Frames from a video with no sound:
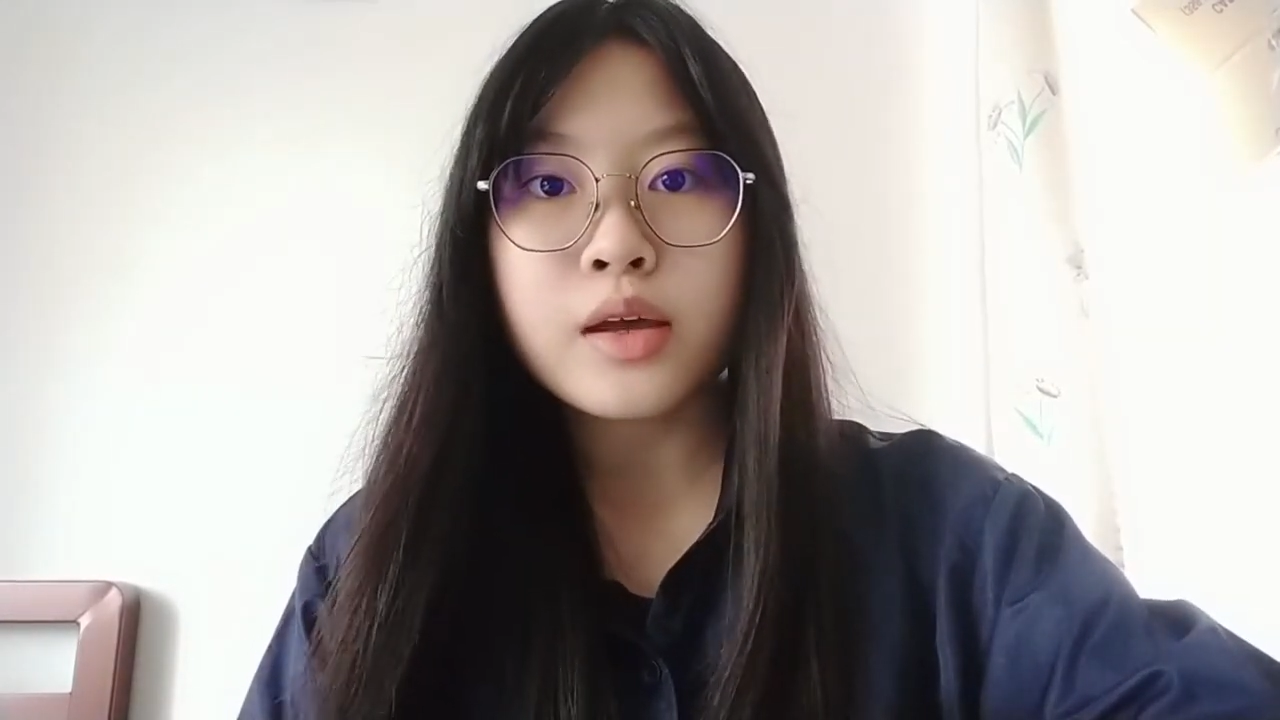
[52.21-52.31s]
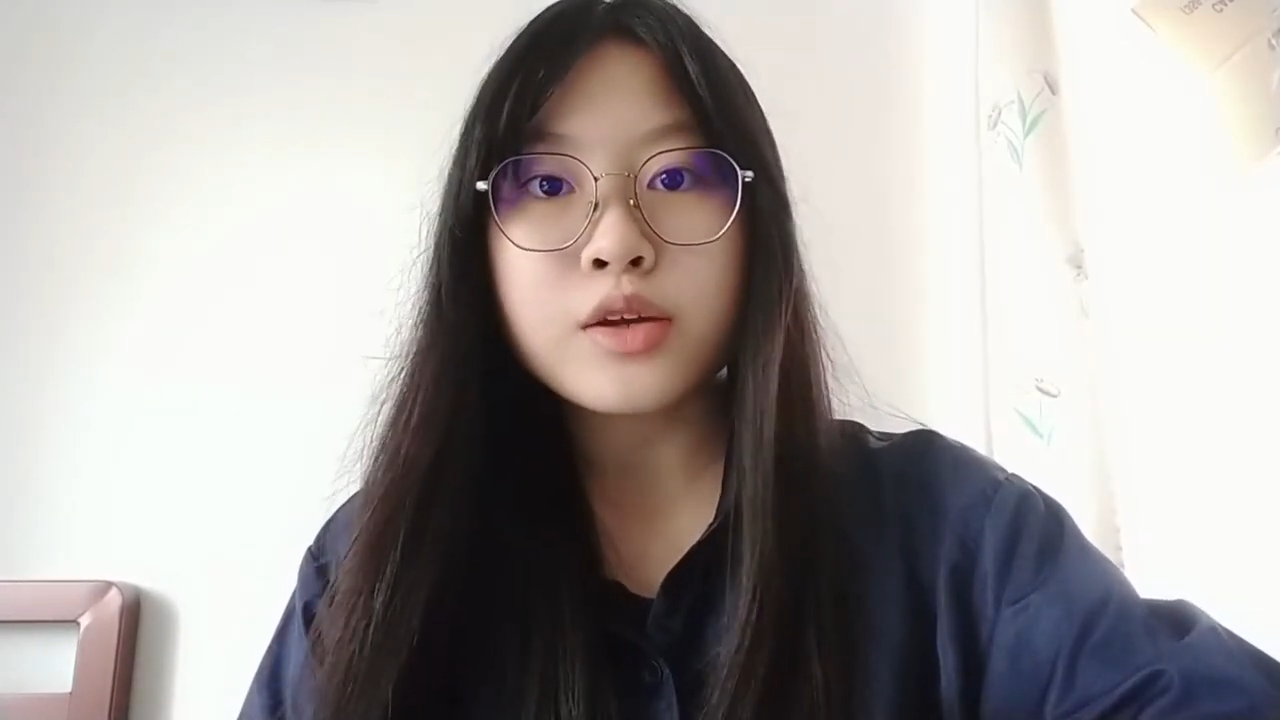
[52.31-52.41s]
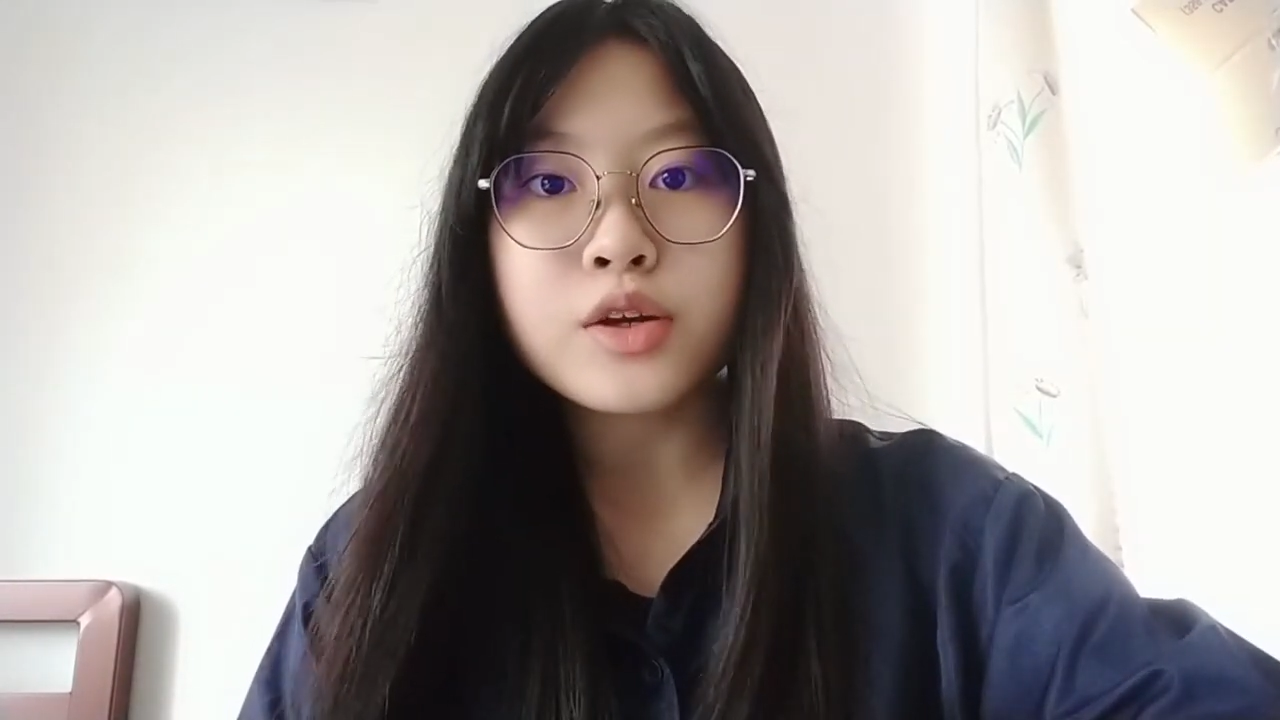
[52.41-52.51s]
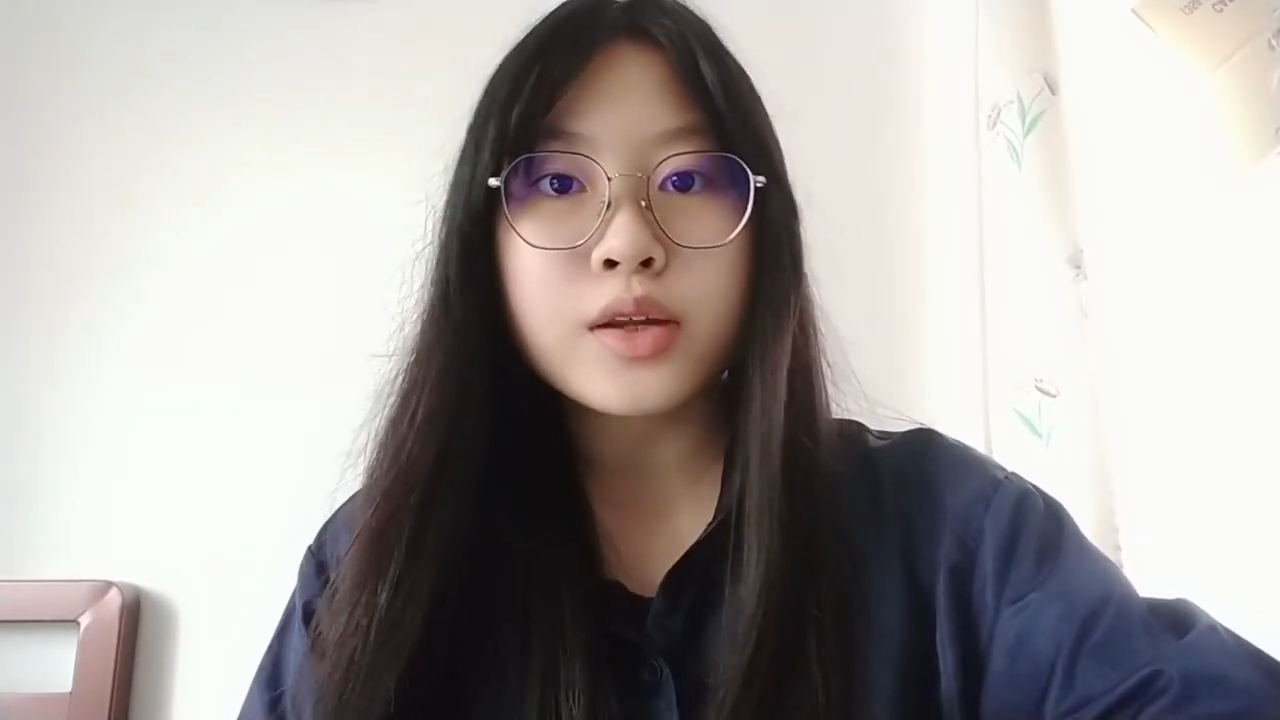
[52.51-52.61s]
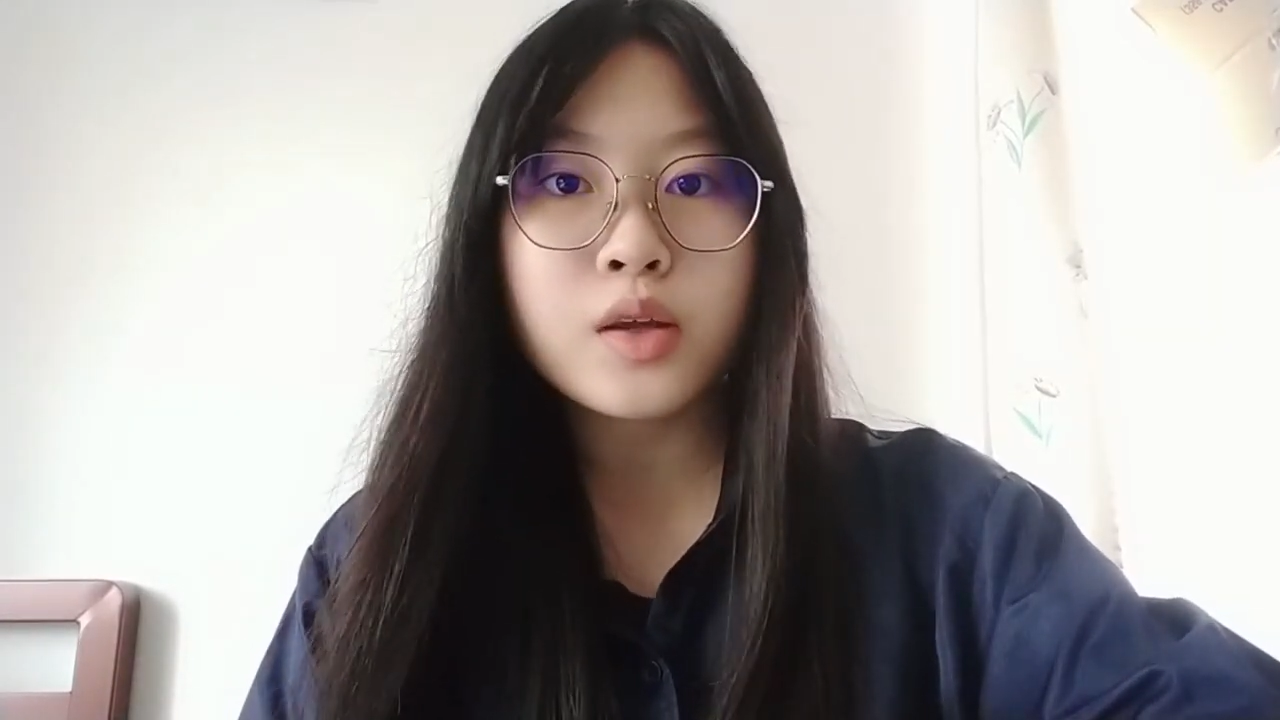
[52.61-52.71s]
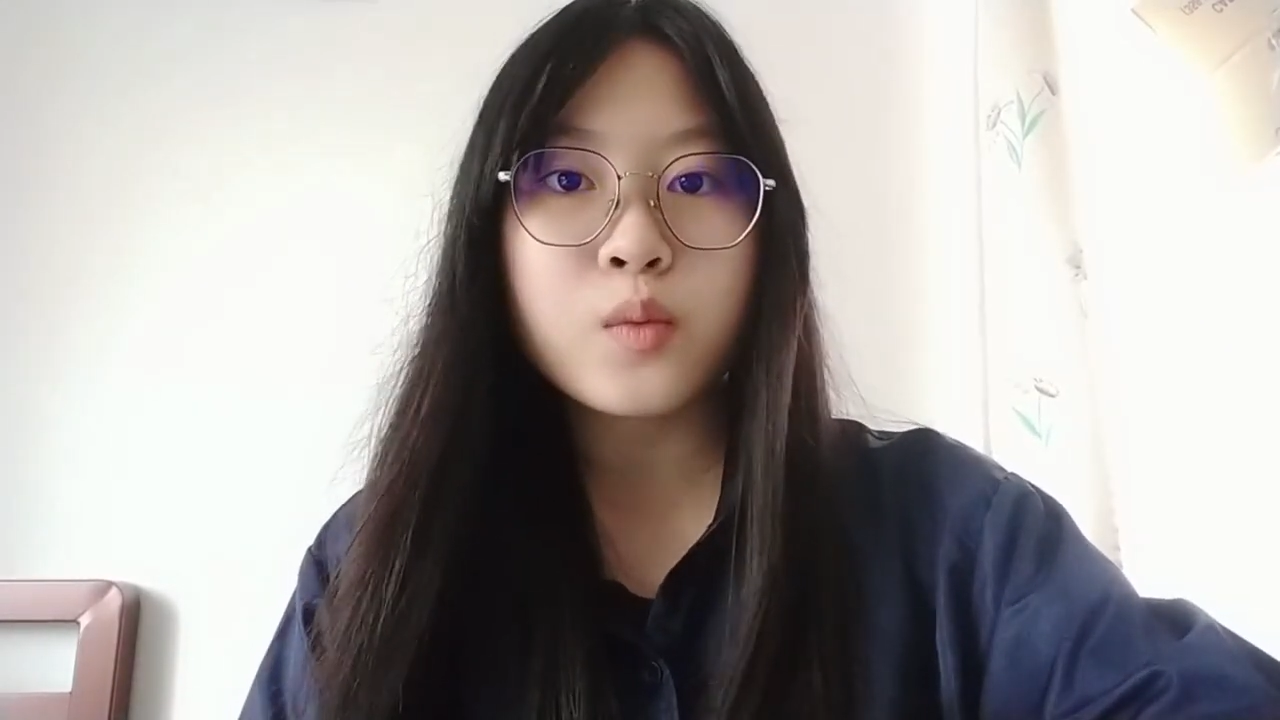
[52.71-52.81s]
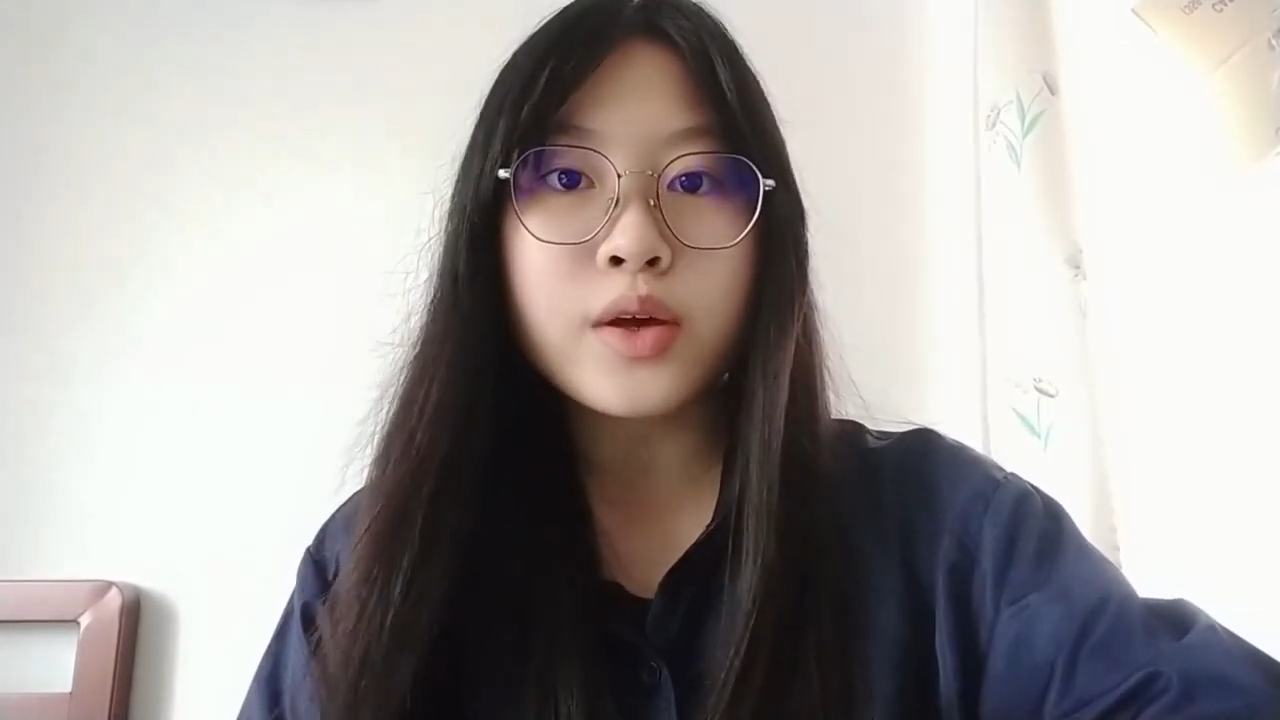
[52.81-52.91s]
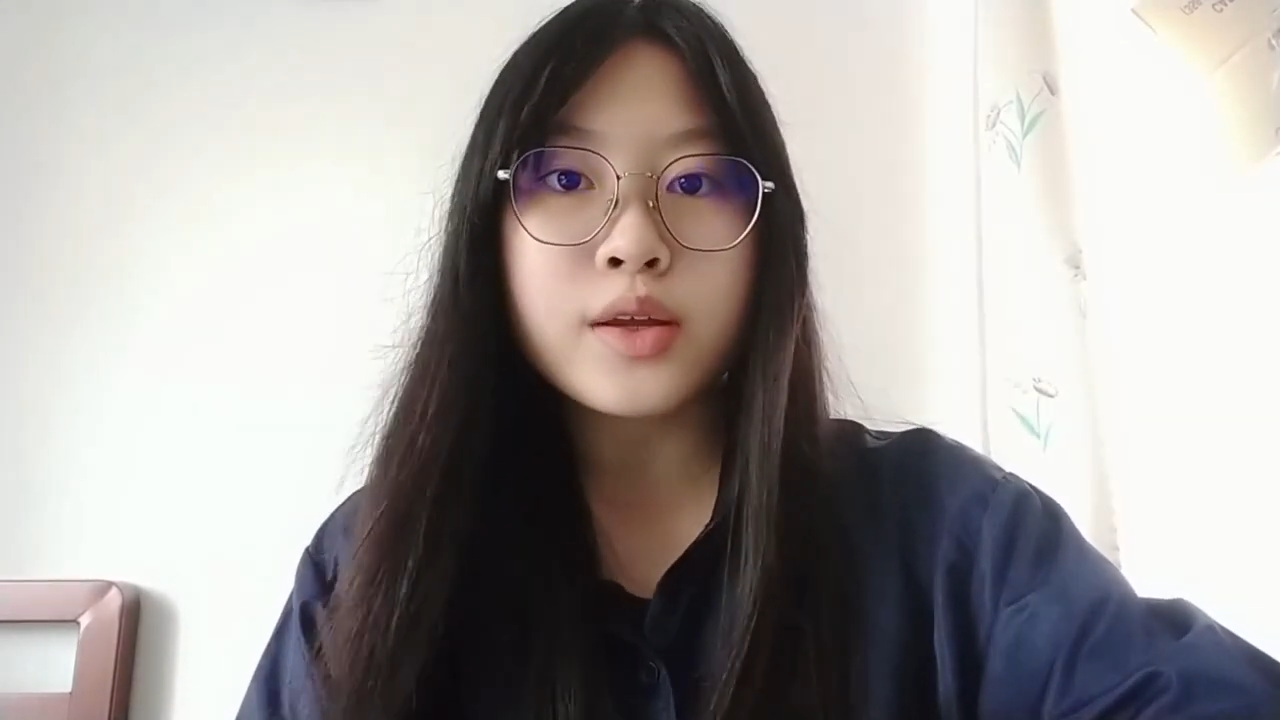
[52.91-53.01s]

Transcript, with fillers: and injected